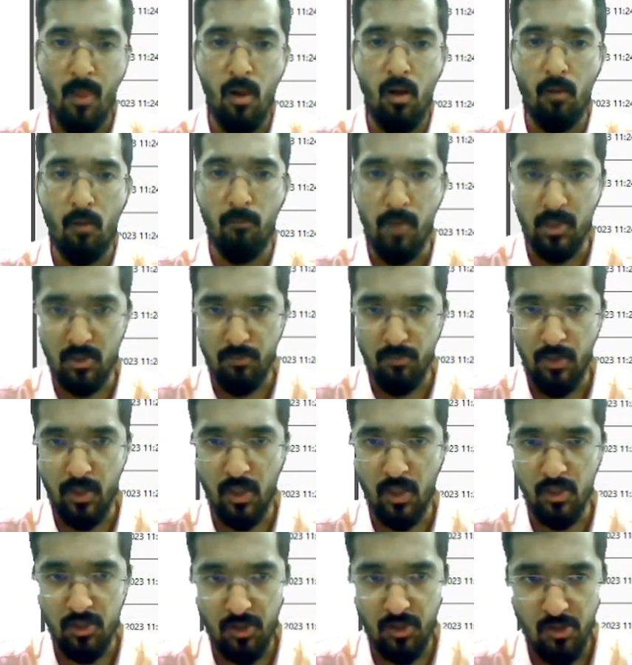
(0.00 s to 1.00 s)

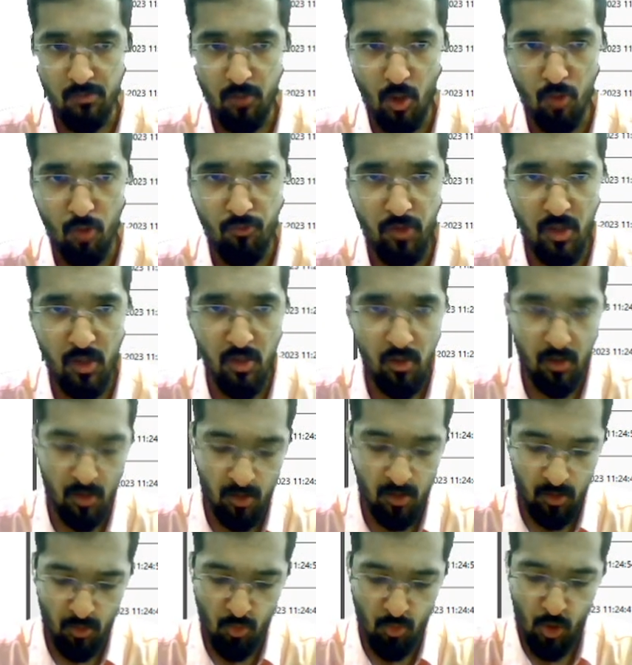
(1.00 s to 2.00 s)
mathematics stream. Now we'll
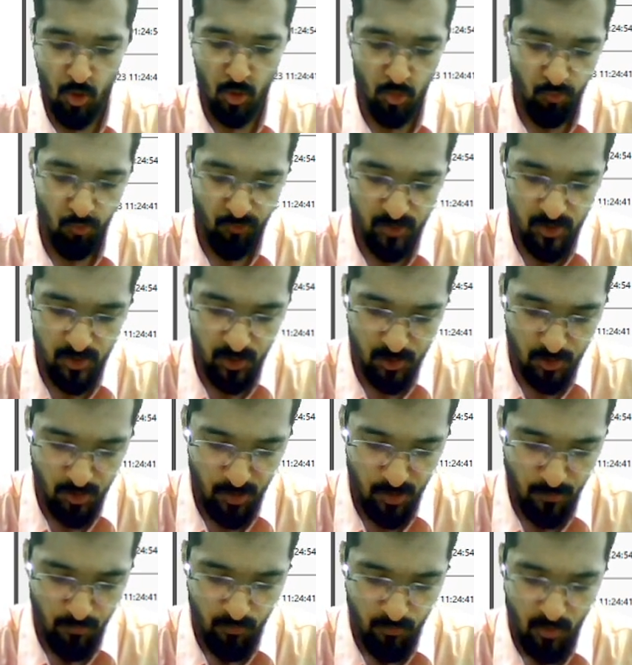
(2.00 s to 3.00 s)
go on to physics stream.